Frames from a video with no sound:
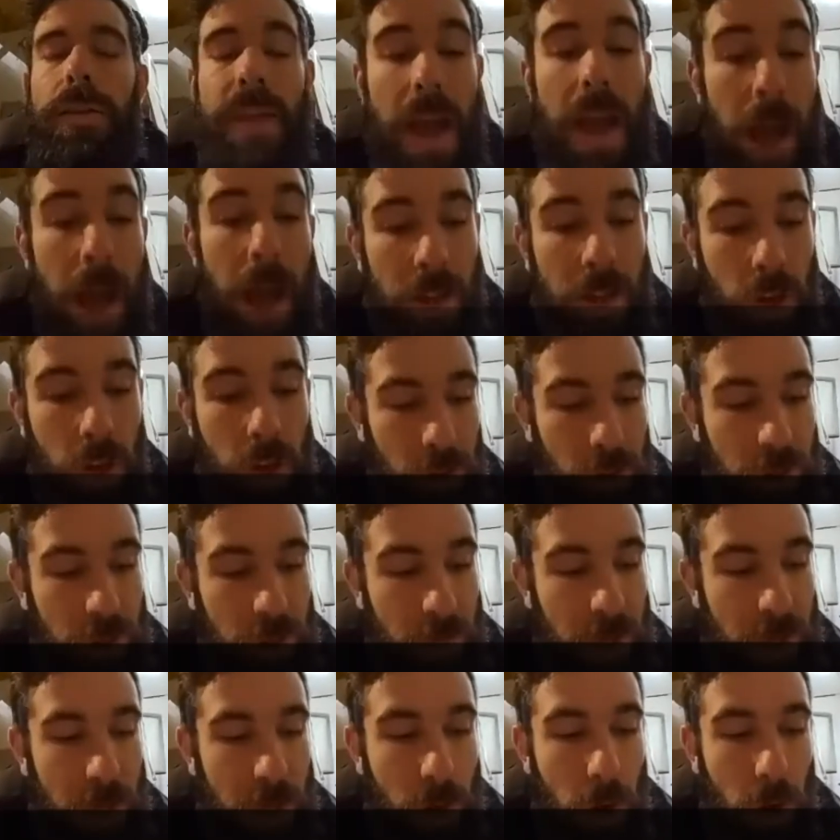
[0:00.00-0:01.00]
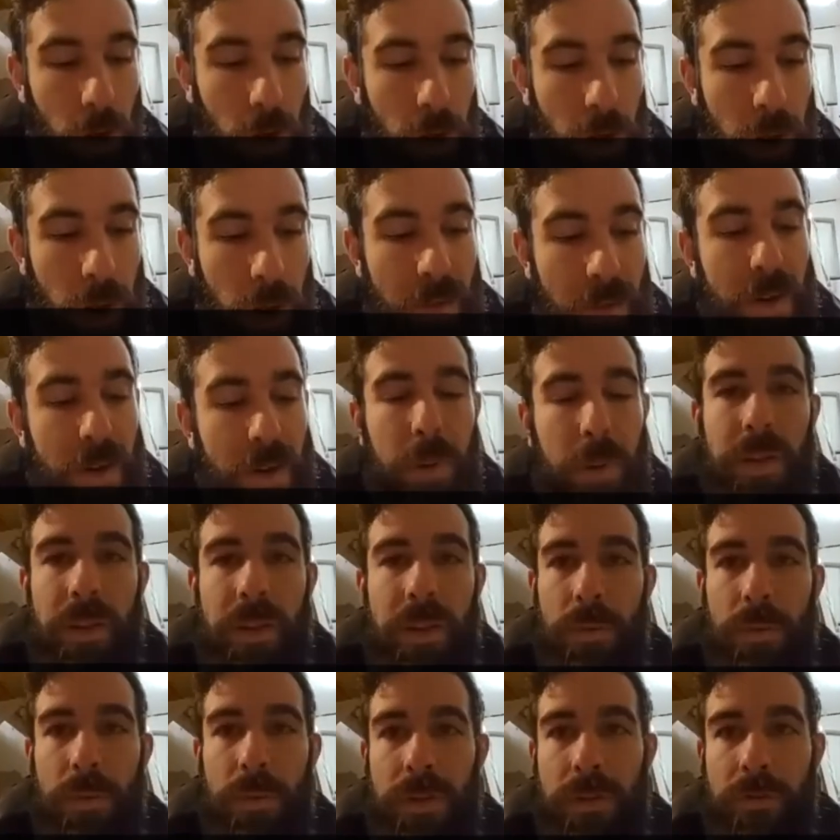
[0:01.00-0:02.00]
Yeah, I got to meet everybody
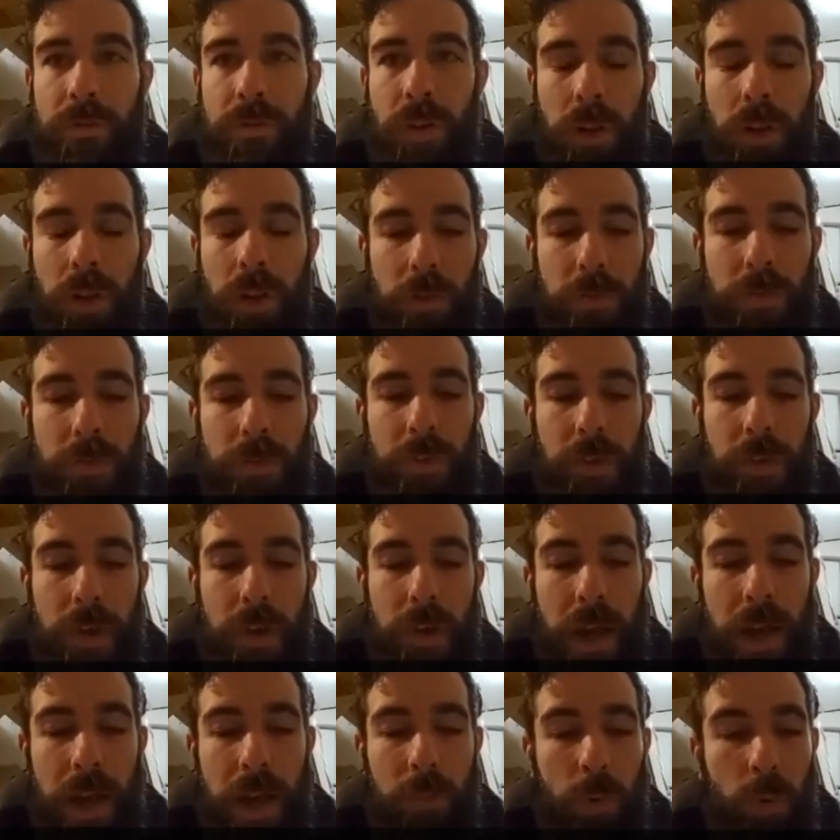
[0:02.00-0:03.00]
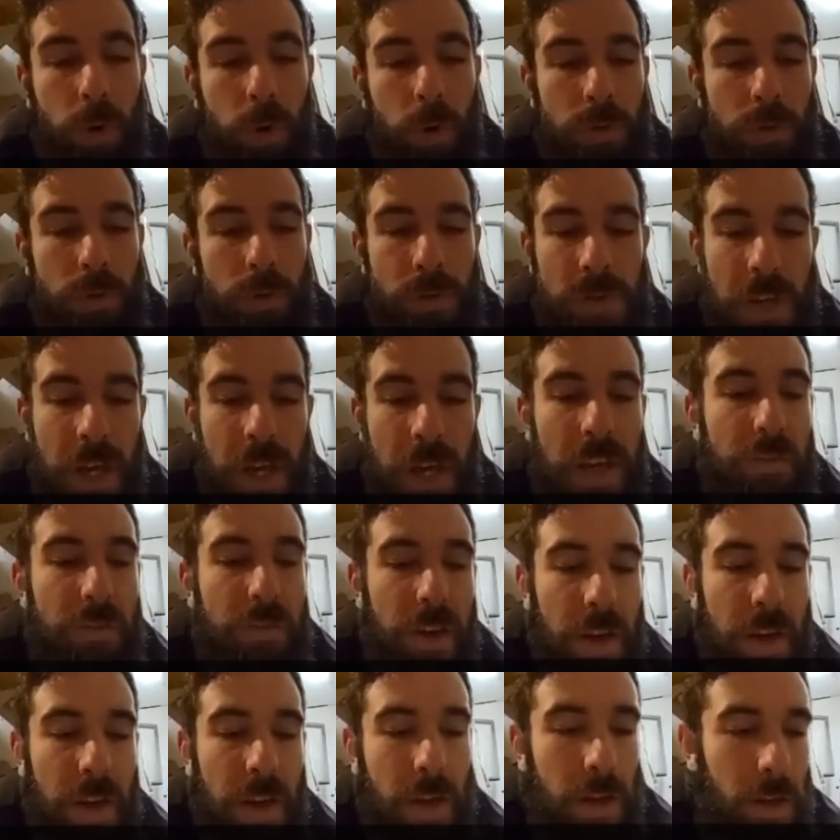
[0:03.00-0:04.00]
that was involved, um, which was kind of
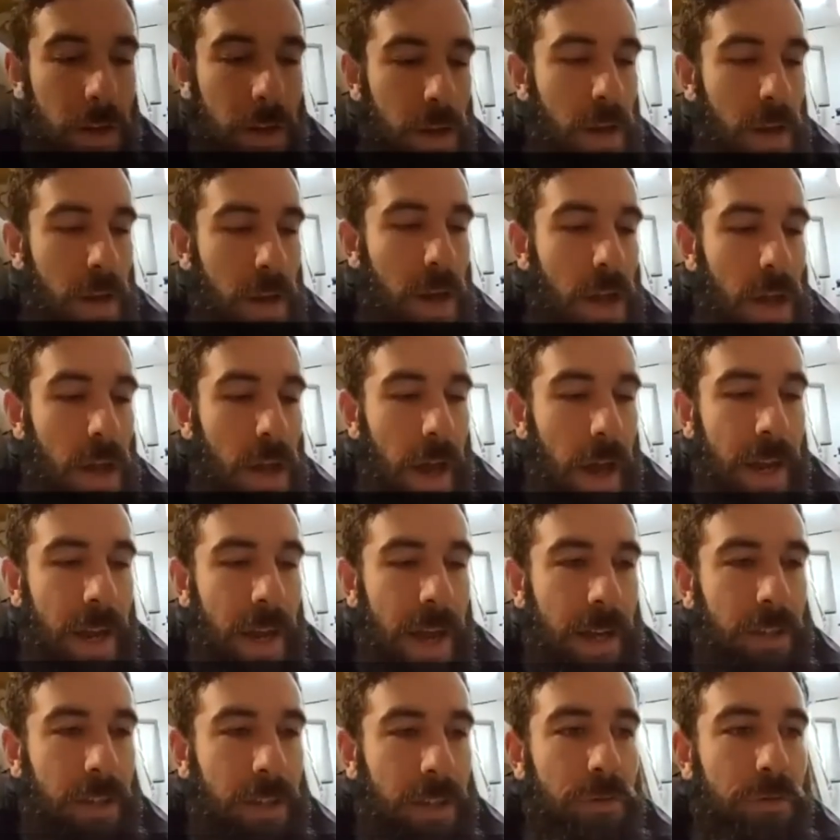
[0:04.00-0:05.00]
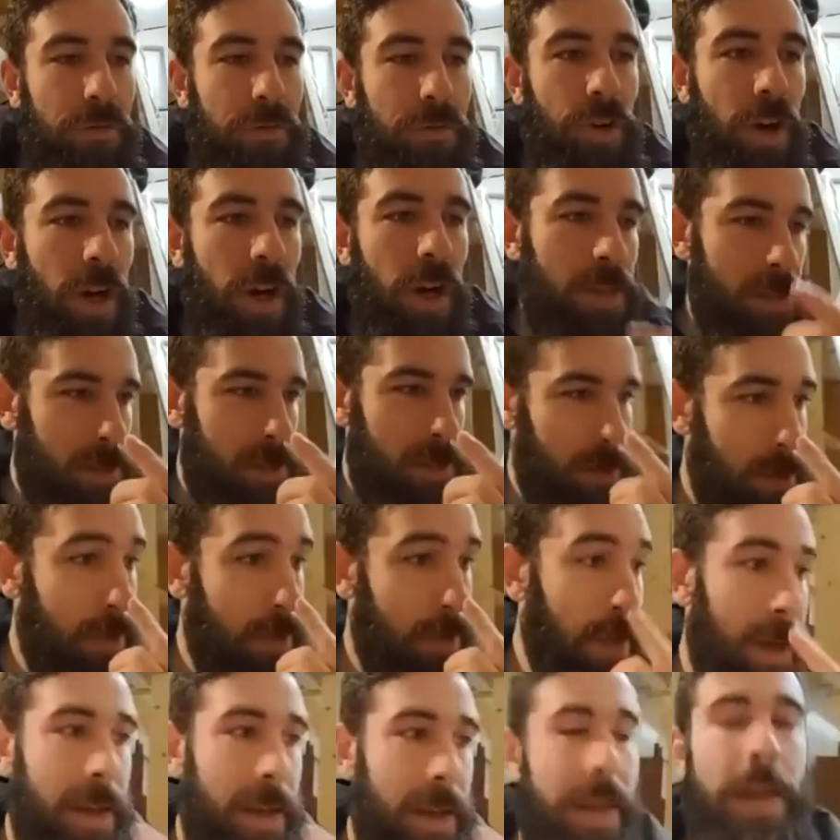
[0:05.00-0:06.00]
a an act of trust,
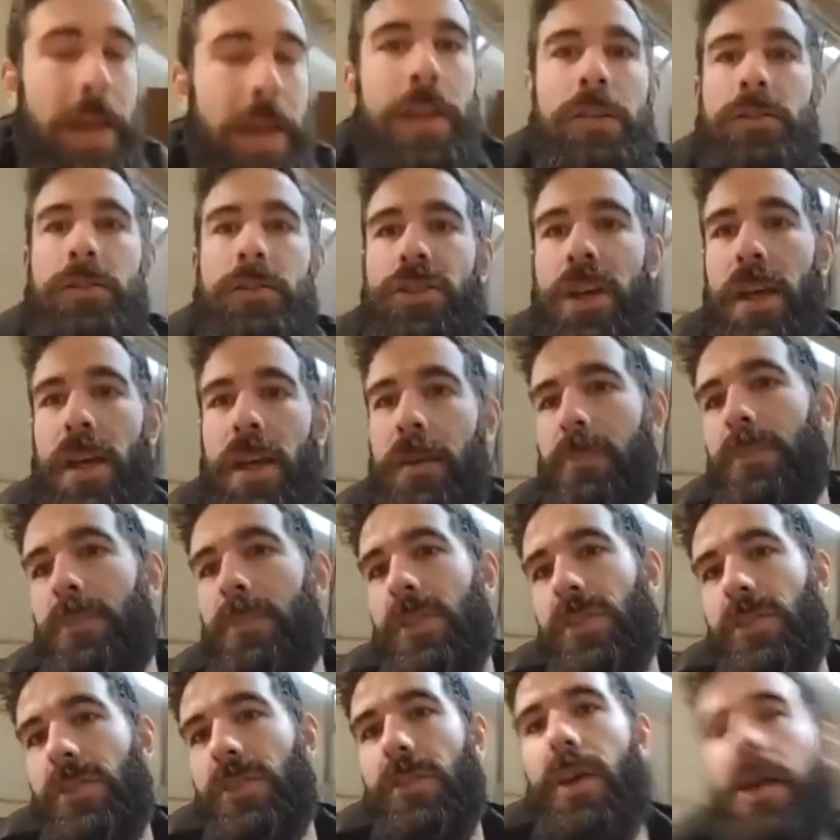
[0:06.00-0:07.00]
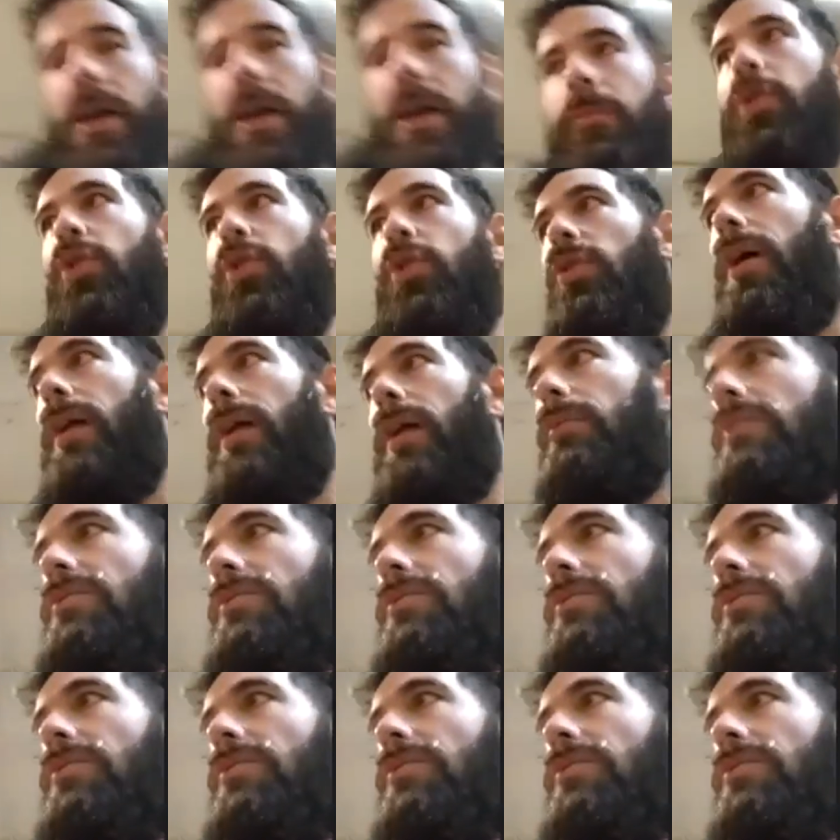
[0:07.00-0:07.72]
like in James, um, who mm. I hmm. was